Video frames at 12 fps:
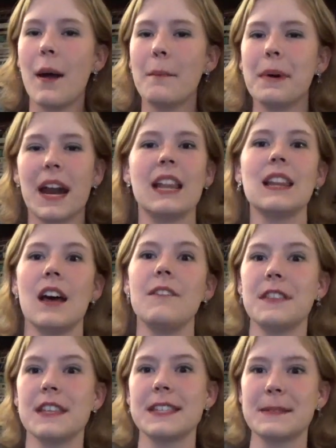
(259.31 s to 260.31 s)
but I
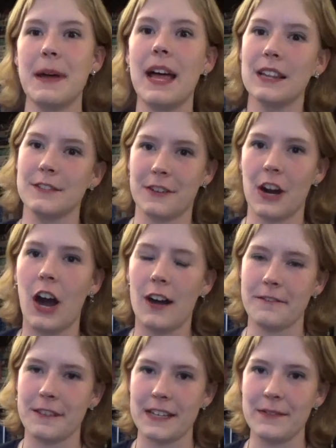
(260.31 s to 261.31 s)
love the smell of
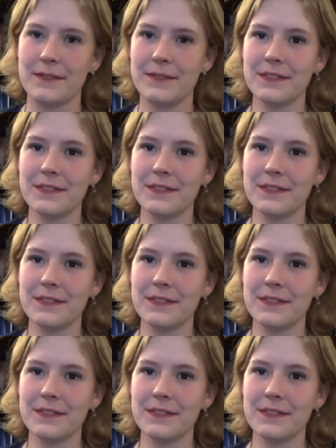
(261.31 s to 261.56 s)
coffee.